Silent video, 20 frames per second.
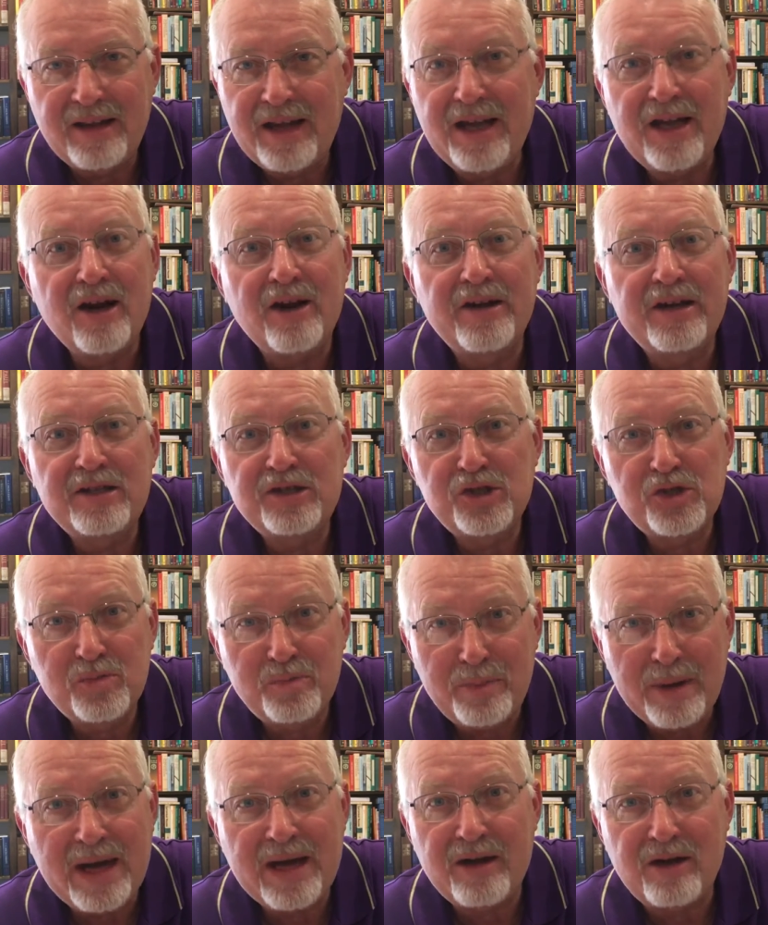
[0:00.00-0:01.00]
They are
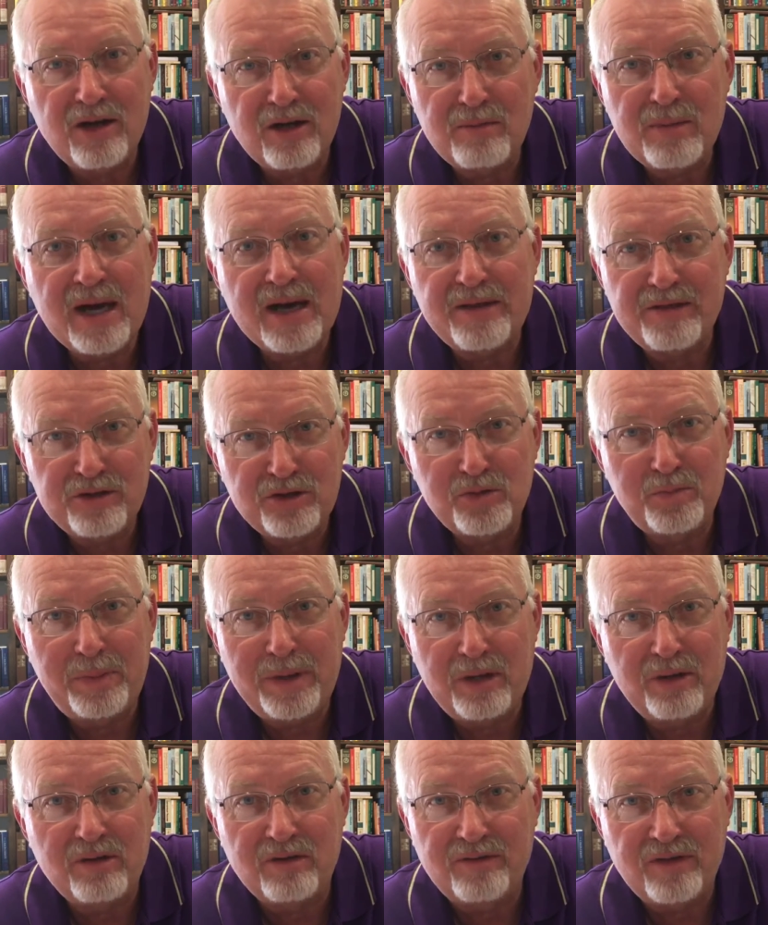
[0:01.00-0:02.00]
inspired by the
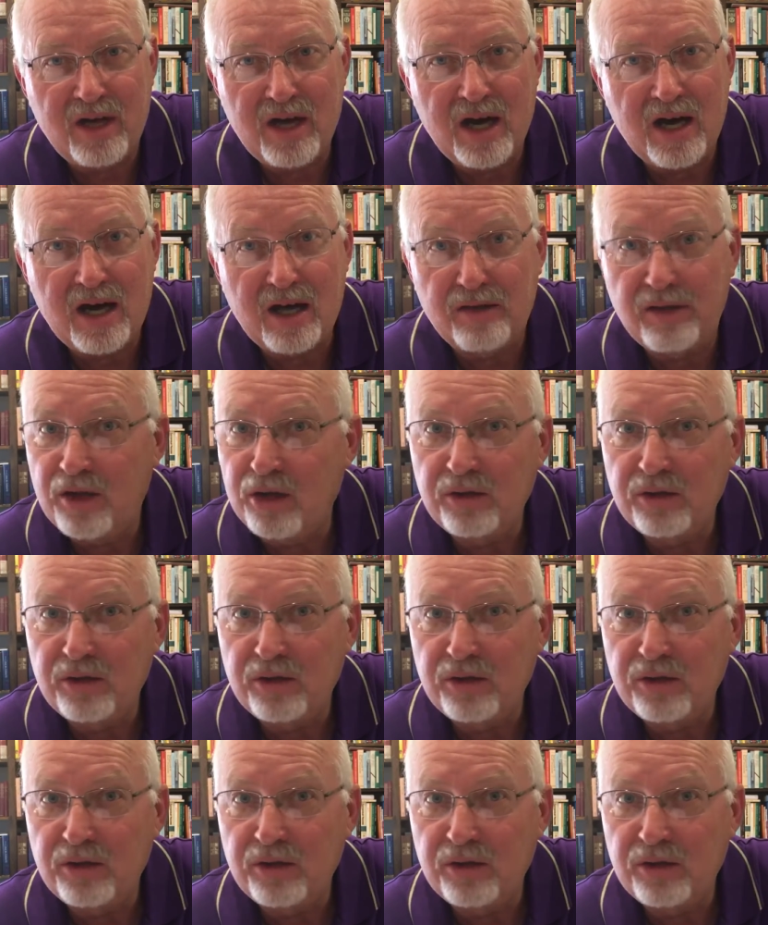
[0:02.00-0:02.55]
Spirit of God.